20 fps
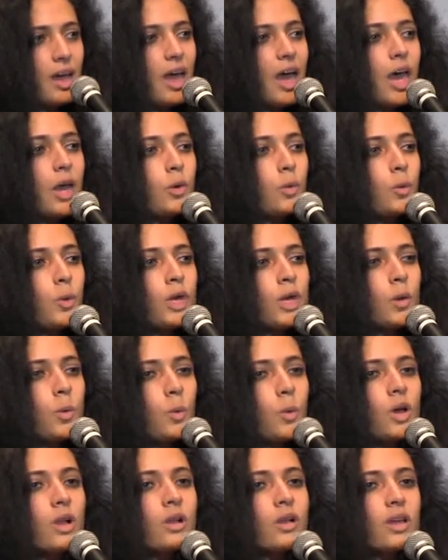And we
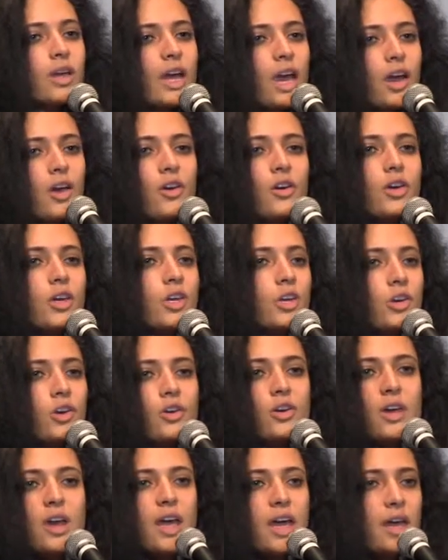will carry your
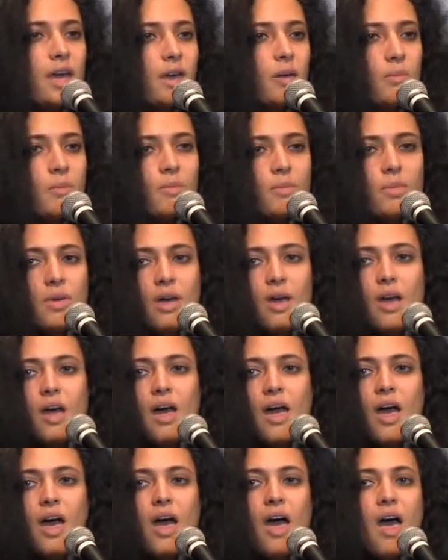name
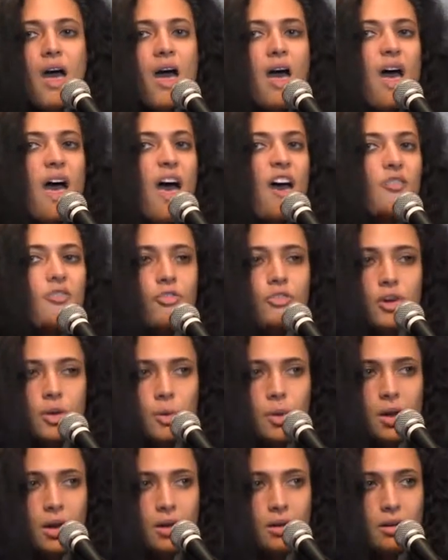
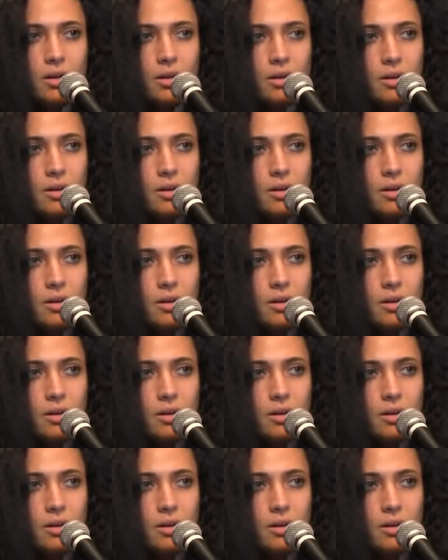everywhere.